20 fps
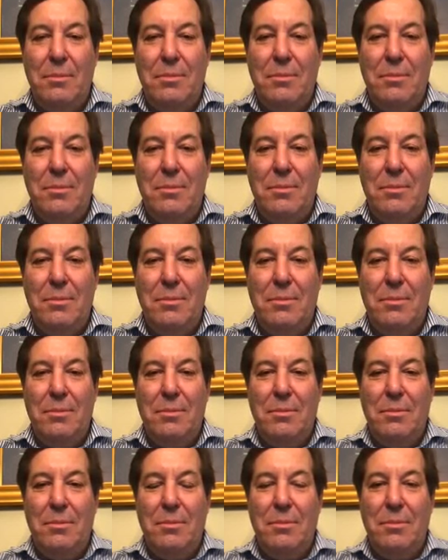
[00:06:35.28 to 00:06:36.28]

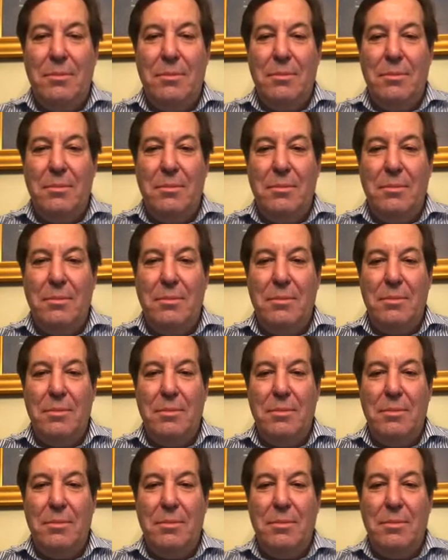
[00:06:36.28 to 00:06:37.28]

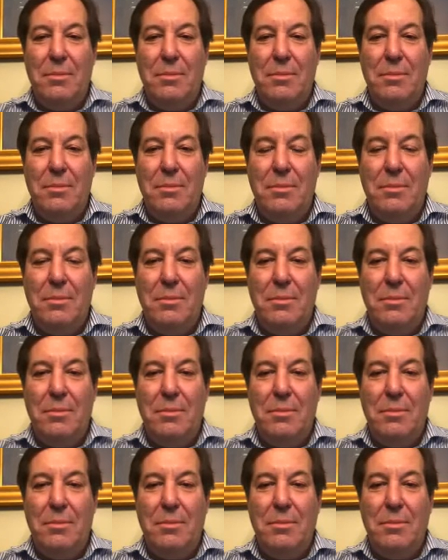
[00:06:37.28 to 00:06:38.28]

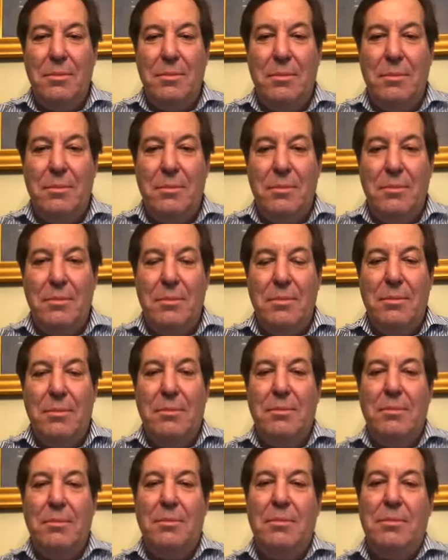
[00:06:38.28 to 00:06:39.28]

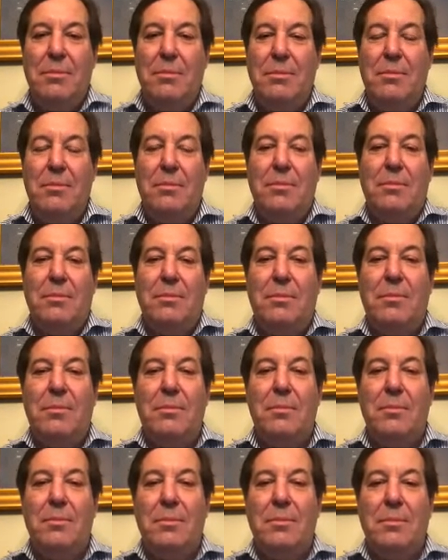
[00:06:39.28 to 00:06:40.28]

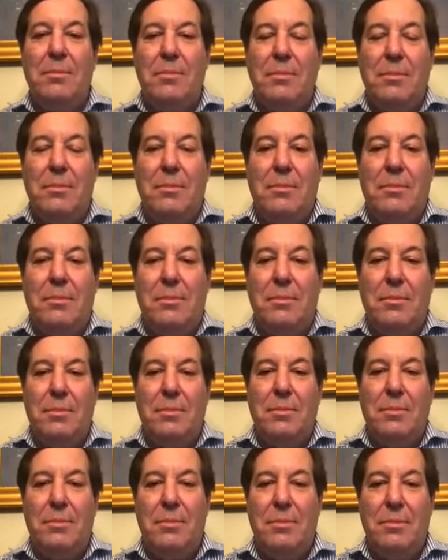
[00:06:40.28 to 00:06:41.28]

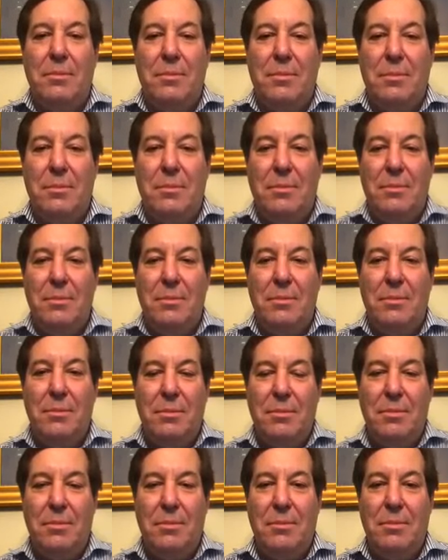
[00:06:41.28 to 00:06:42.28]

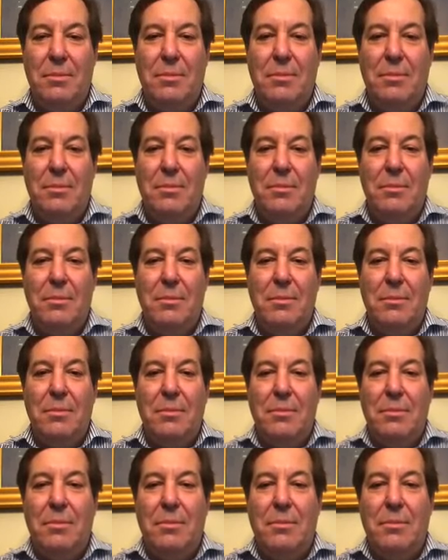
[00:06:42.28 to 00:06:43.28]
No words are spoken by the person on screen.